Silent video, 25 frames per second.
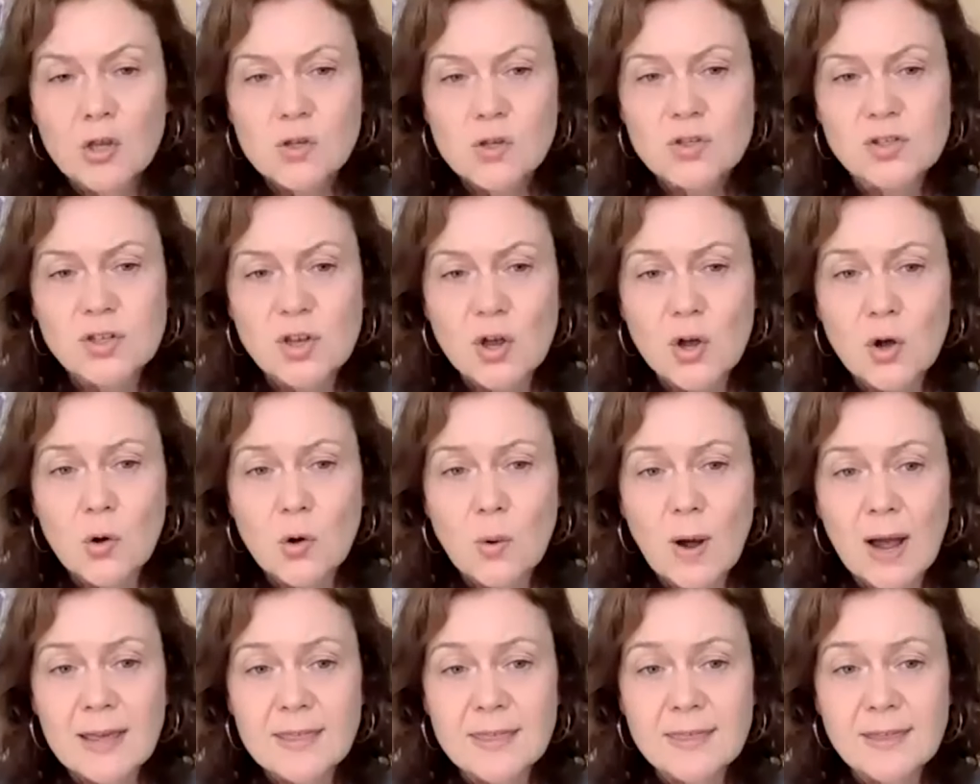
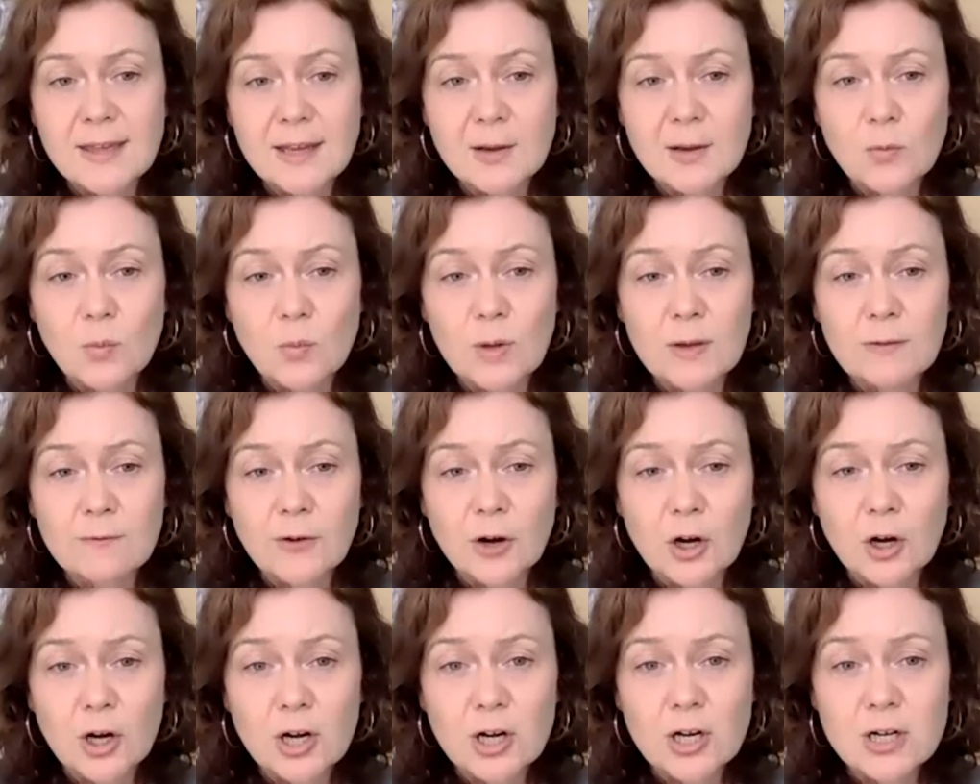So I think we've
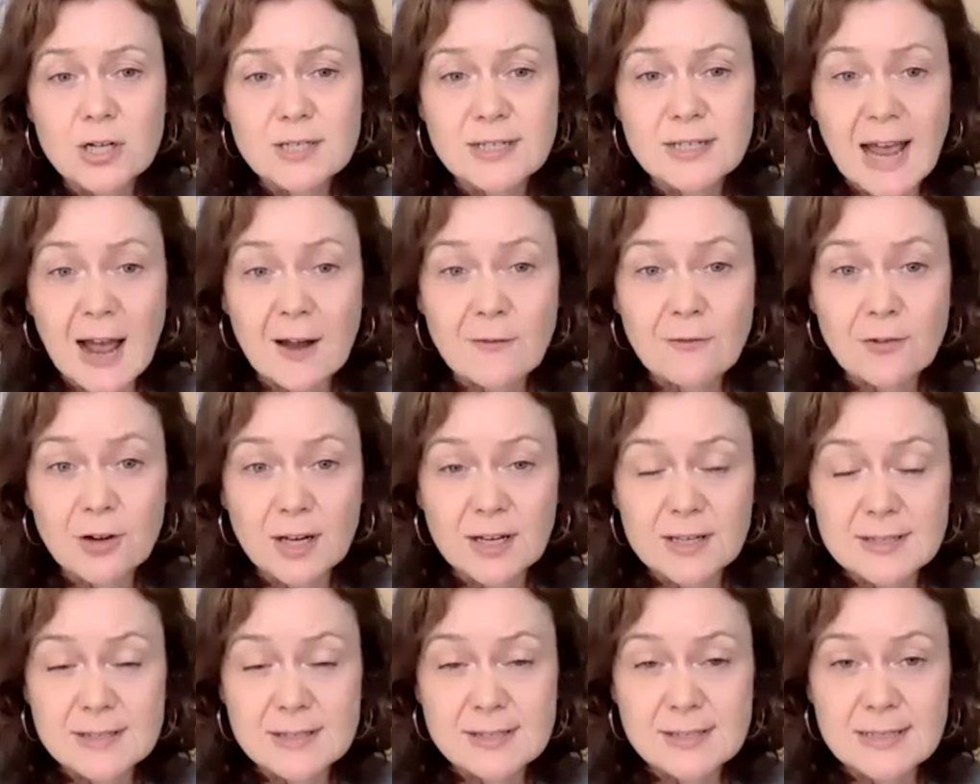heard
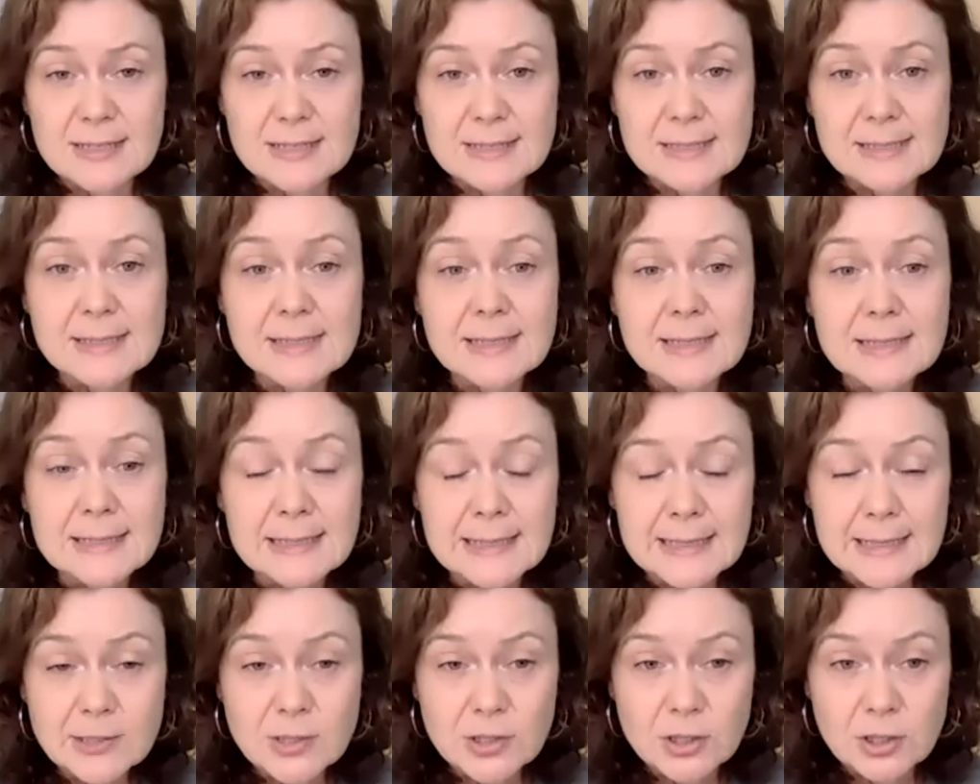Africa CDC
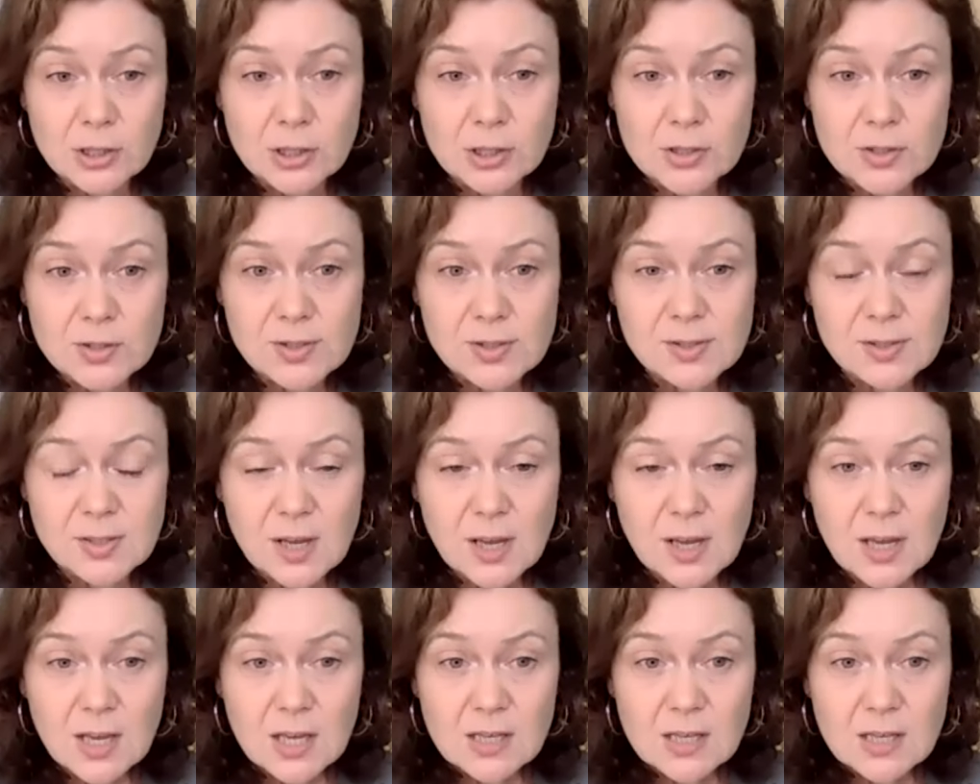leaders